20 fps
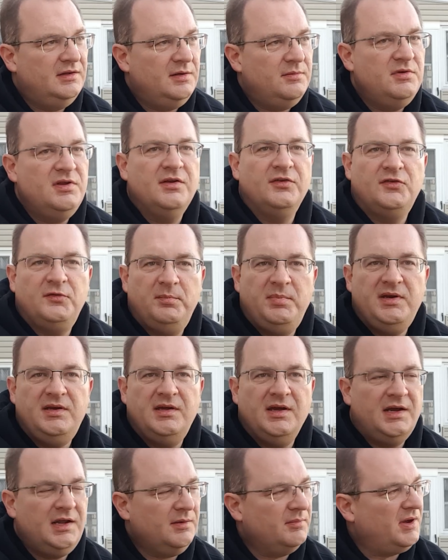done speed
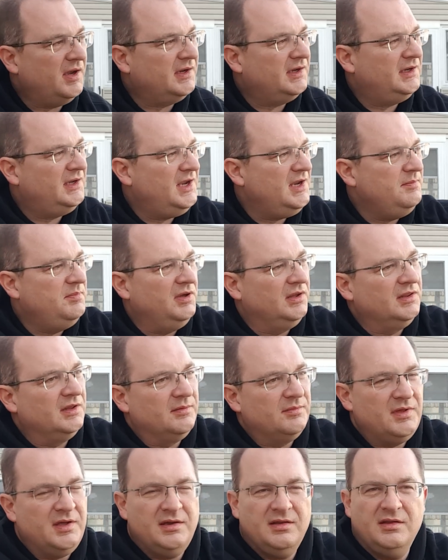dating by keeping
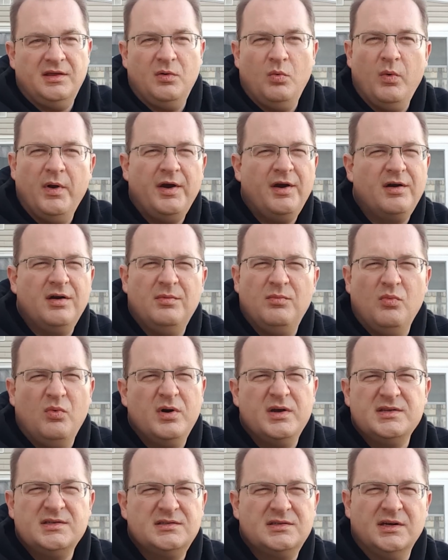them. They wear them
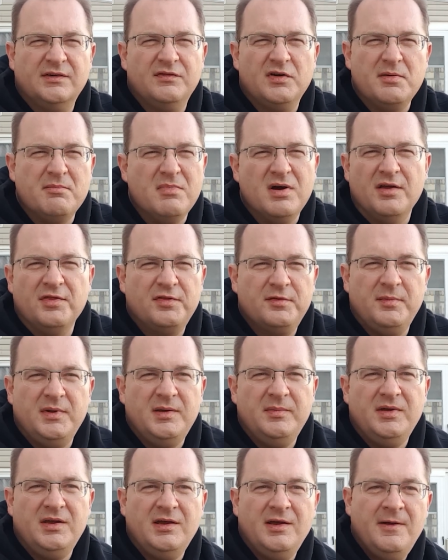once every month,
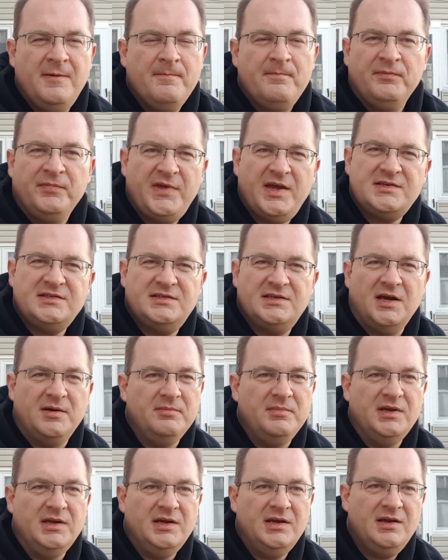maybe. That's
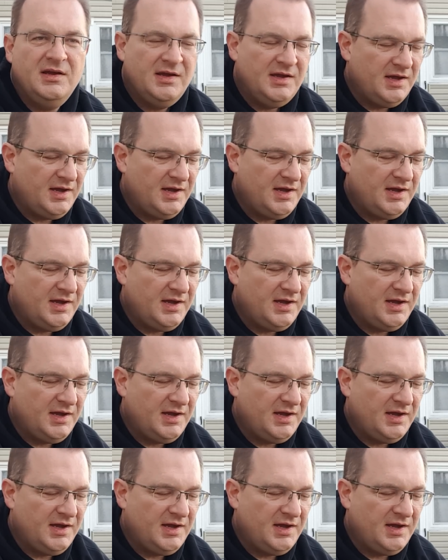not me.